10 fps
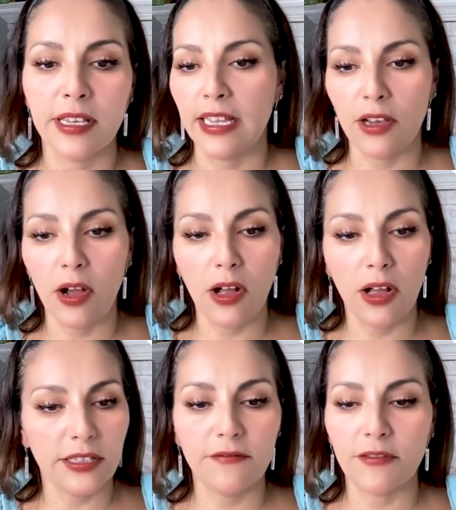and all
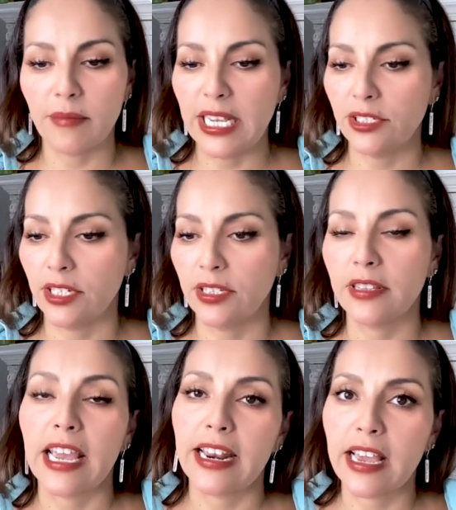the information
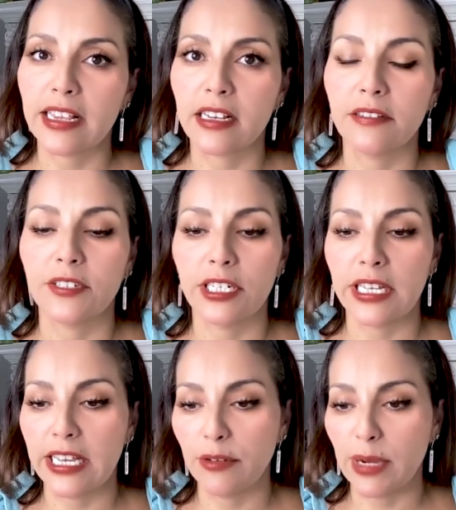that I
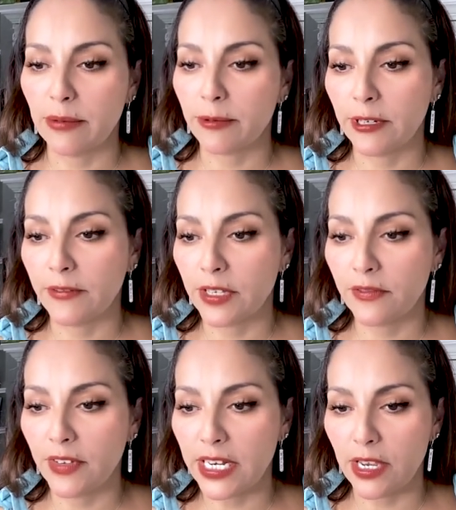covered in my
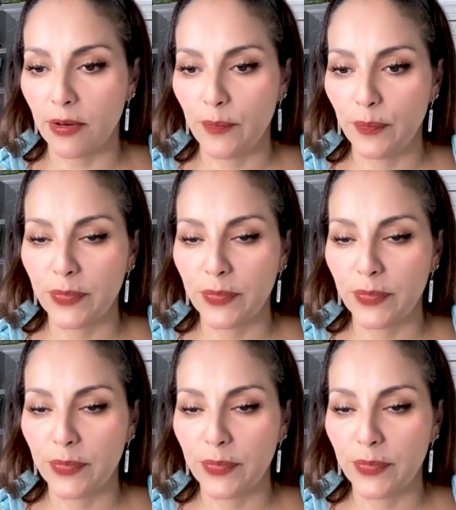previous video.